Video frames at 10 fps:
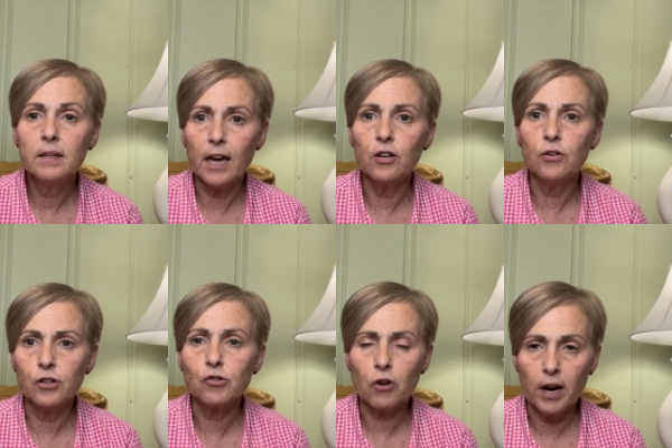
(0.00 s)
that you
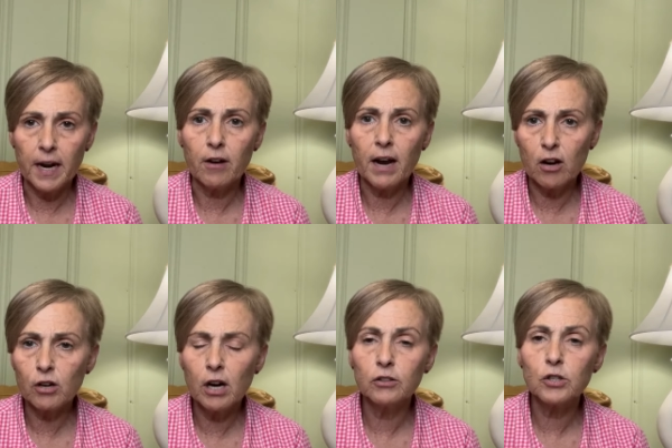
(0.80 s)
can try out hair
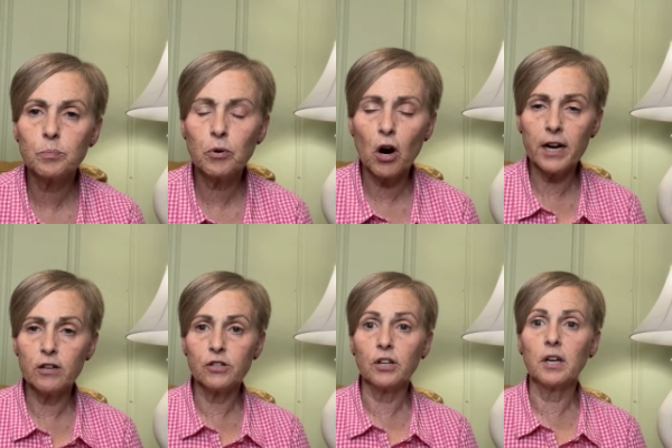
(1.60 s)
colors
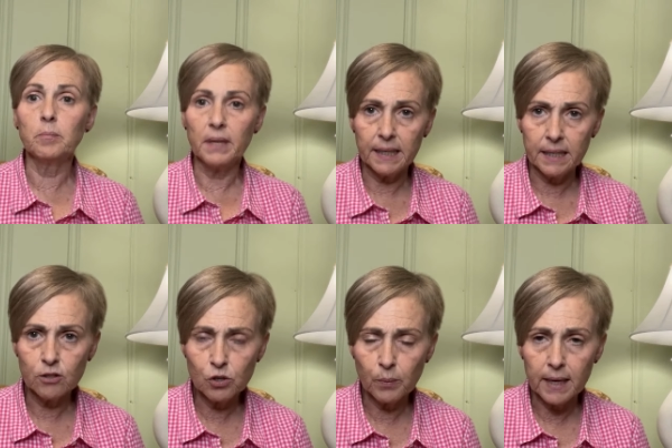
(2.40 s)
prior to
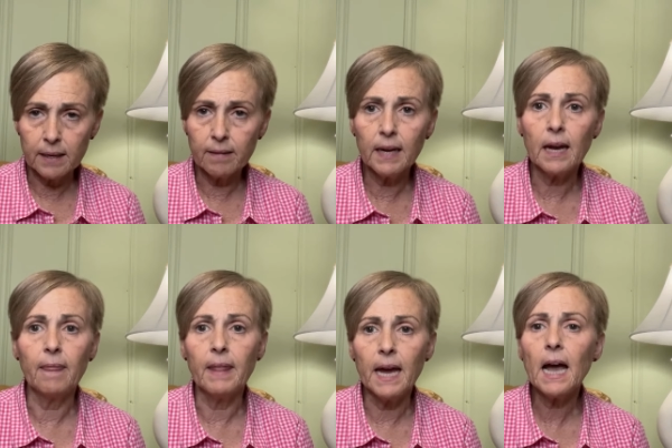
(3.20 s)
committing to anything.
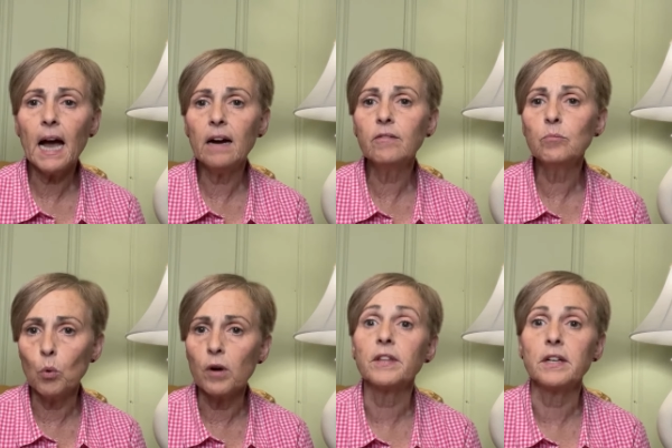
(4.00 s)
And they have
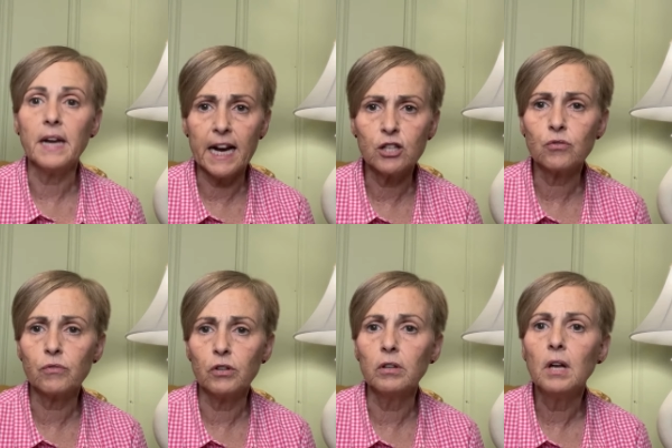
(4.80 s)
more of the
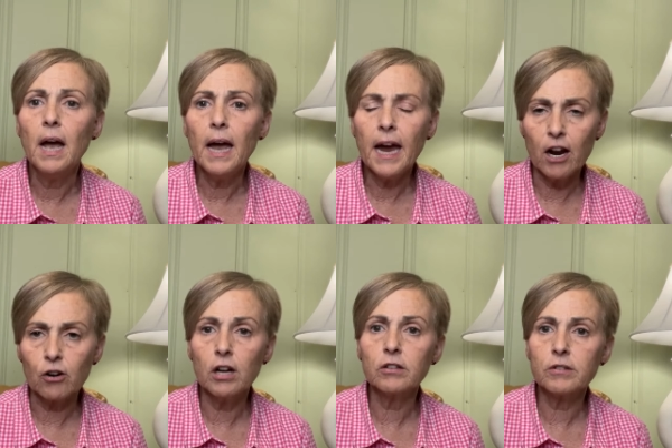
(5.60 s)
natural hair
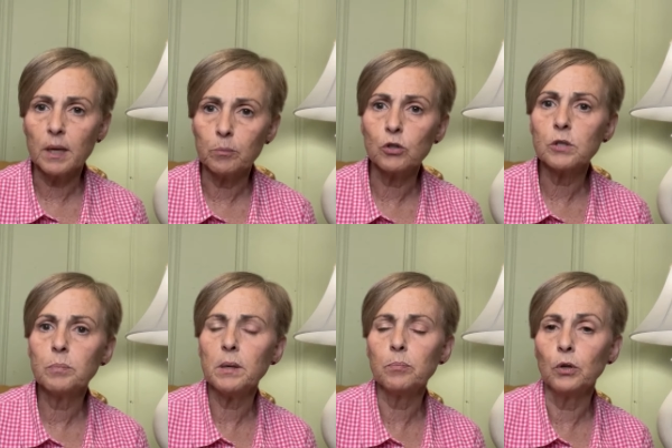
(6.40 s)
colors that most
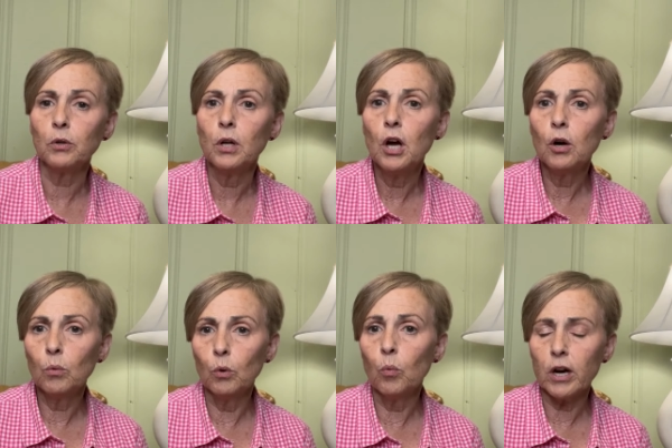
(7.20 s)
people
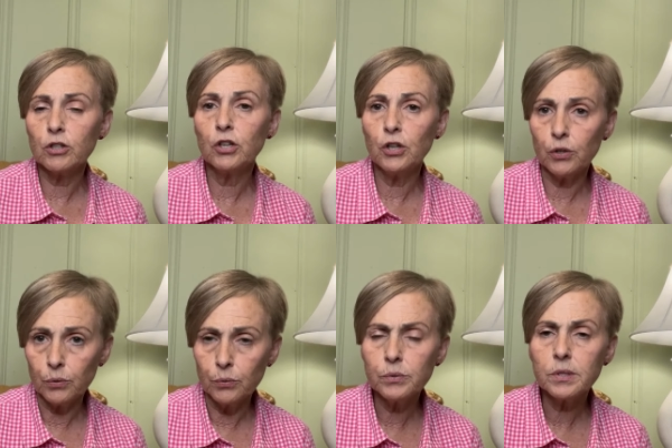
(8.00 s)
will want to
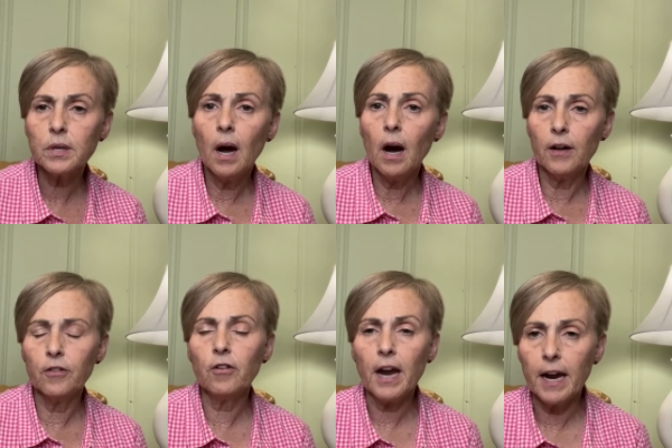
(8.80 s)
use on
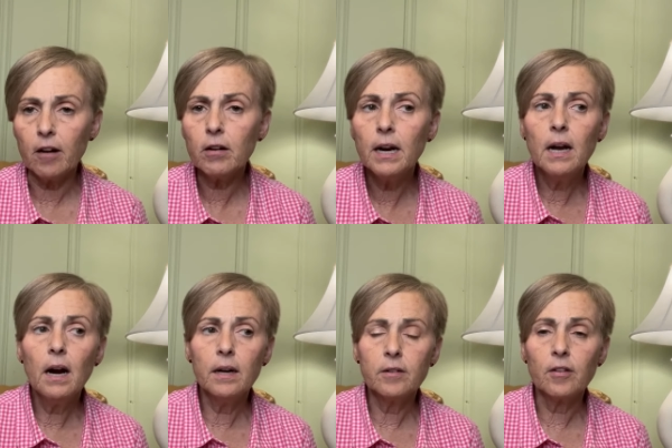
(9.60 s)
their hair.
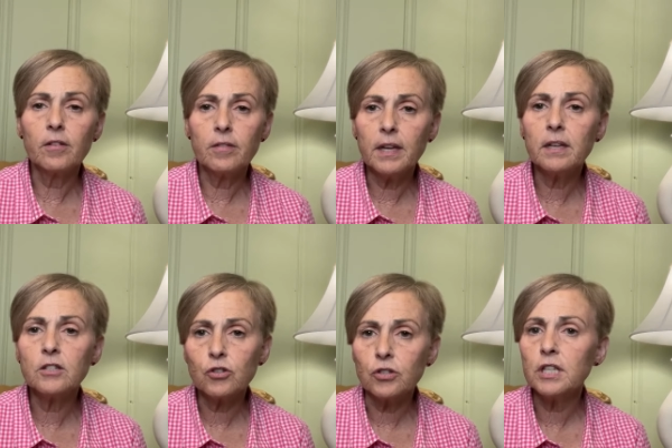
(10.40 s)
Another thing
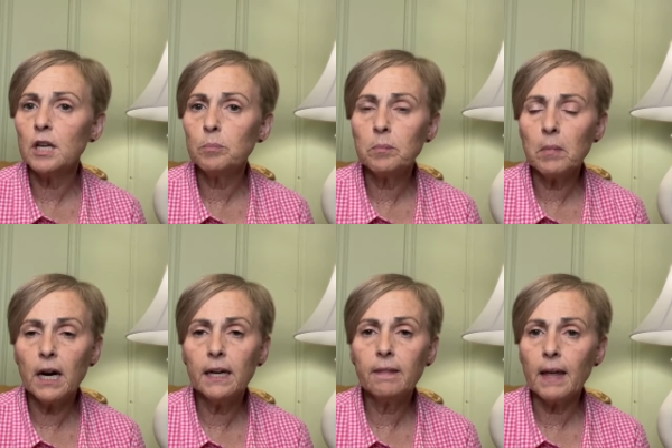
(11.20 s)
is just keep in
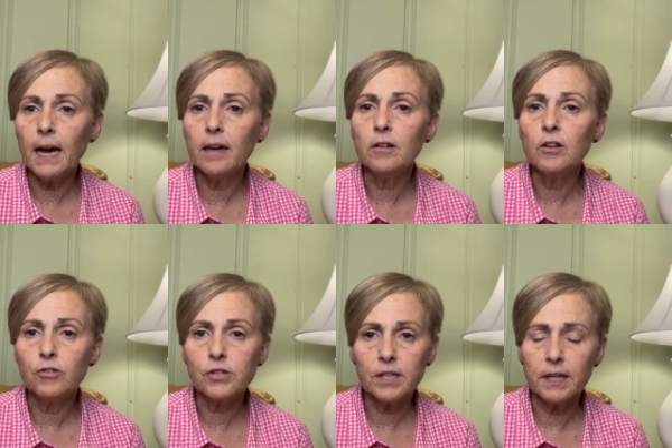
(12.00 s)
mind that
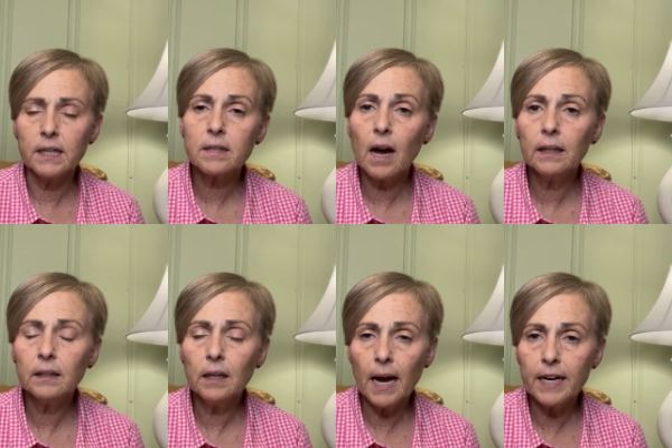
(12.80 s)
your skin has
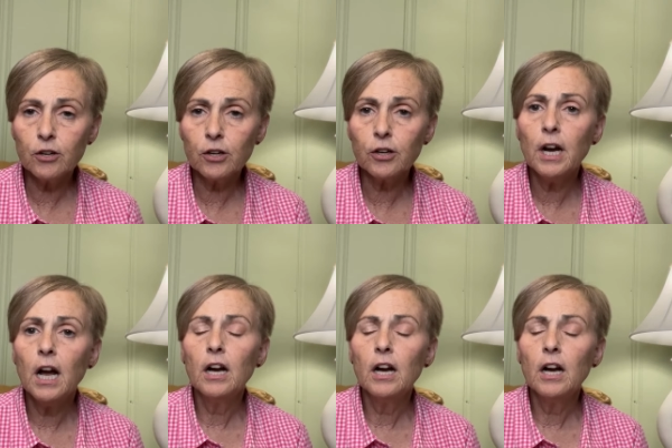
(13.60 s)
gotten lighter.